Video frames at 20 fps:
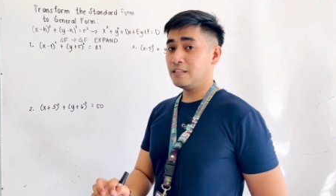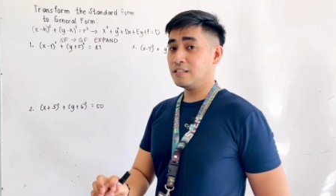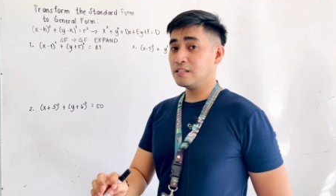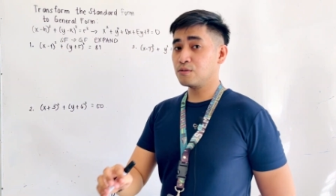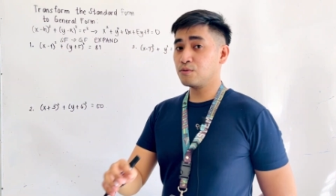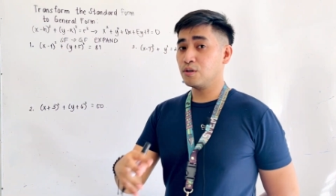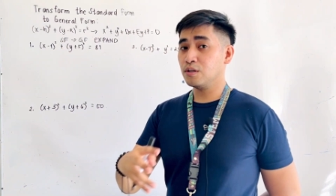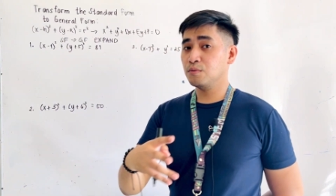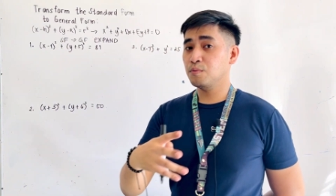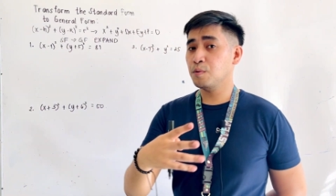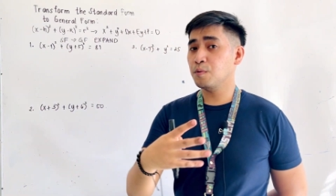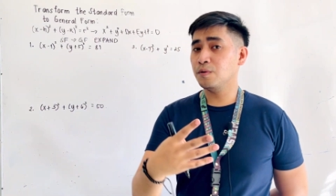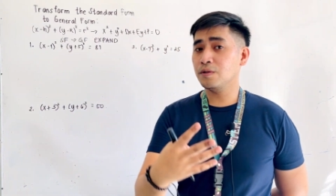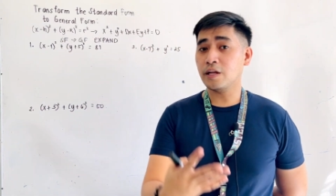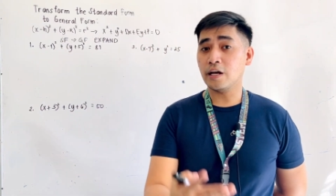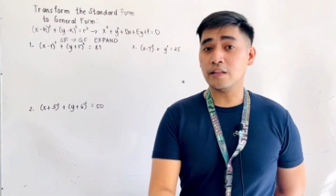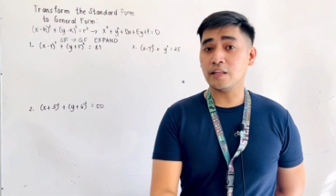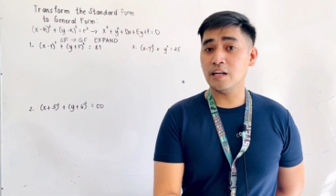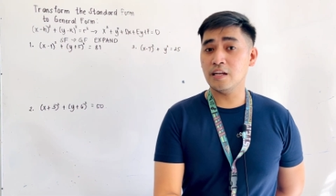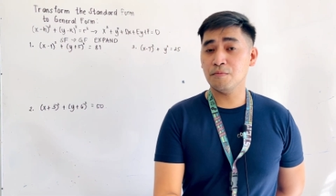squared. We will
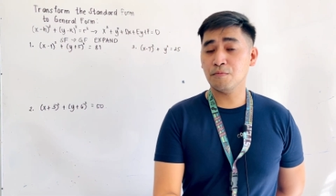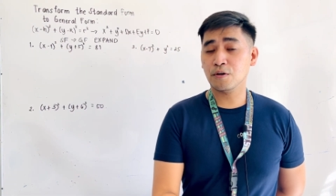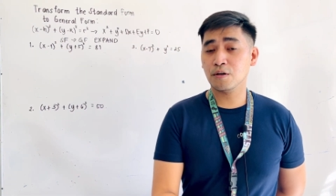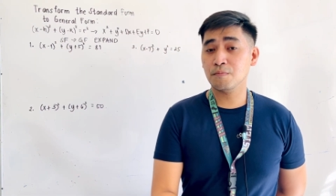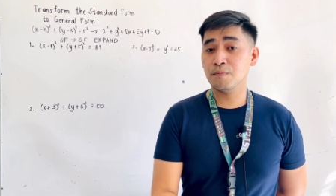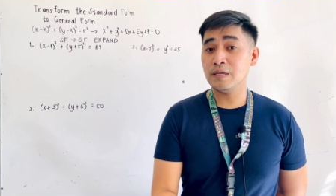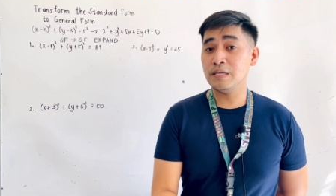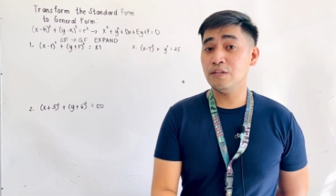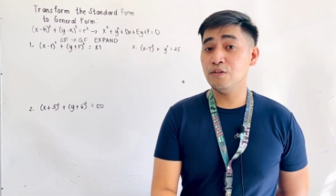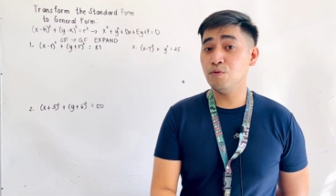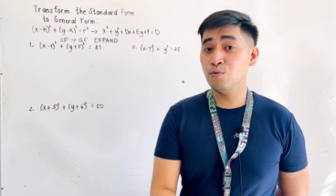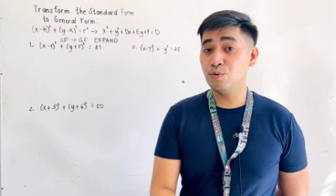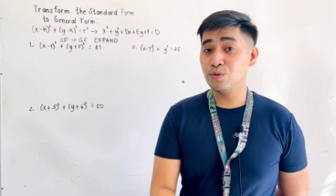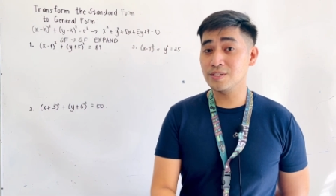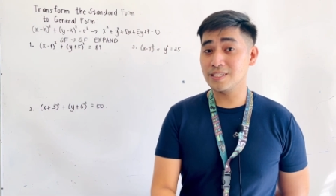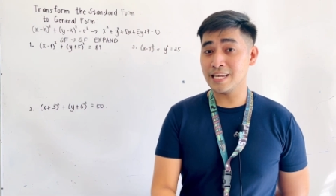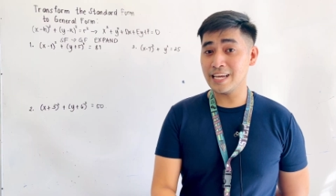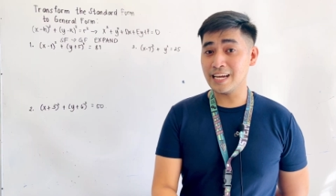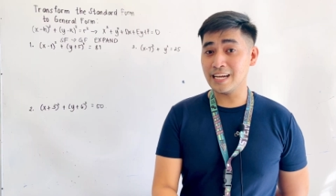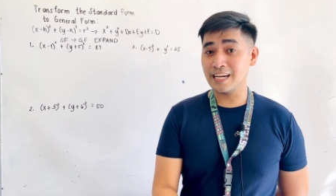not anymore be
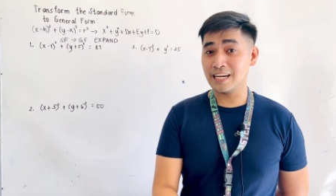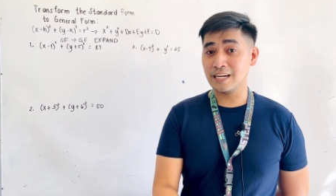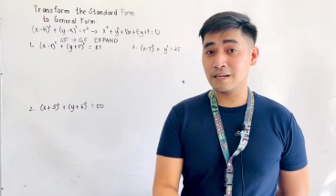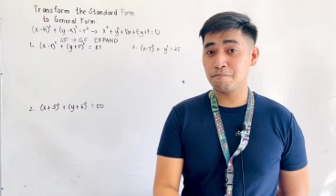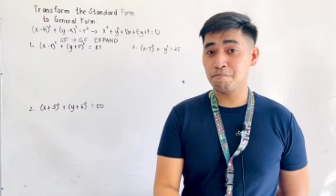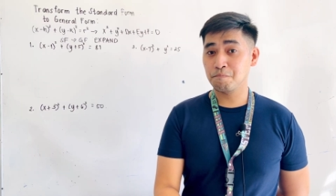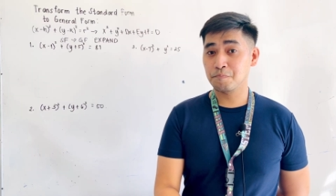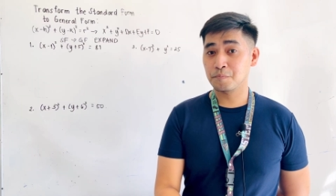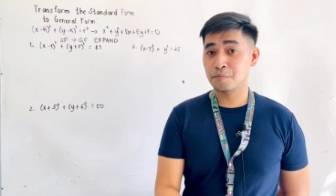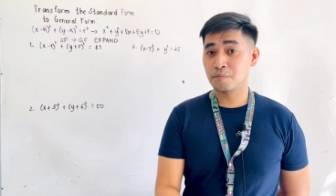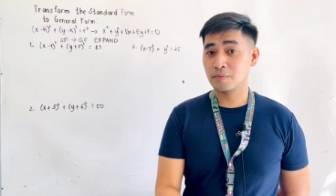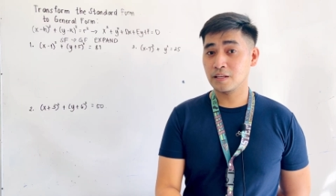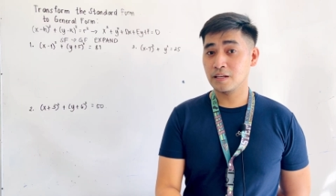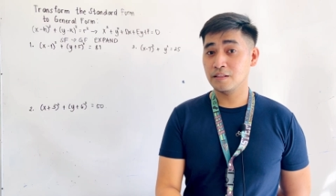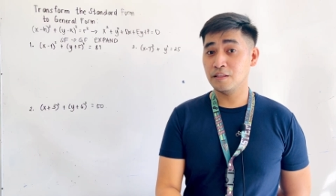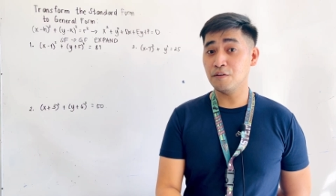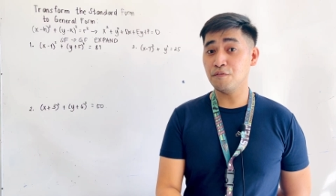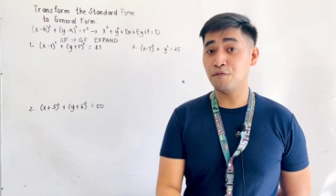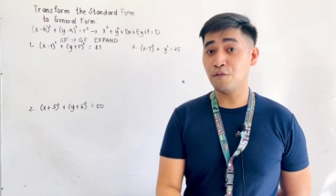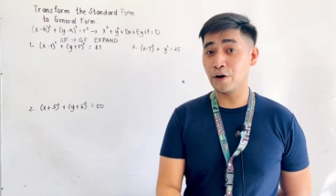using
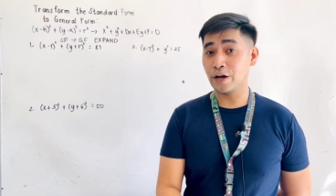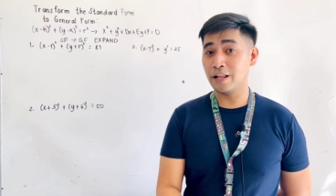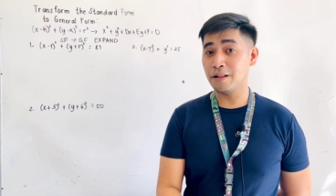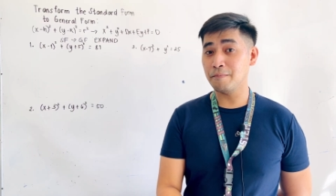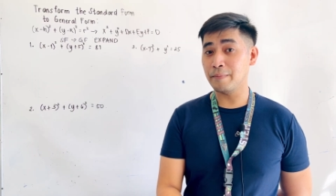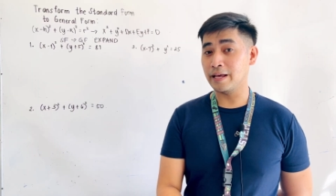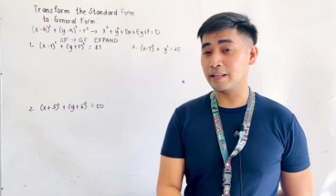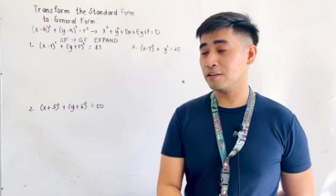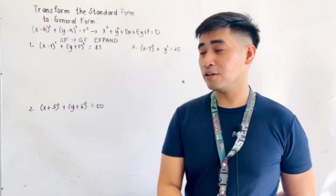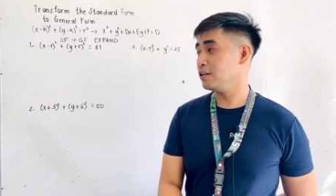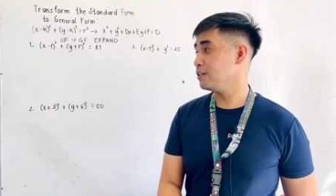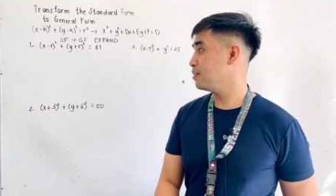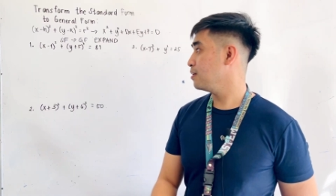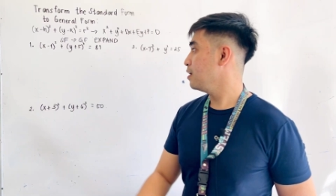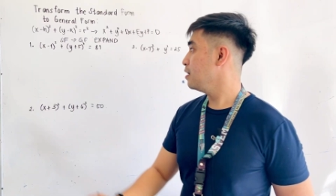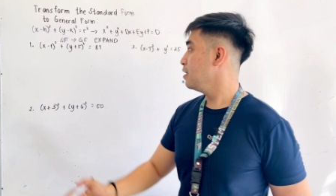the FOIL method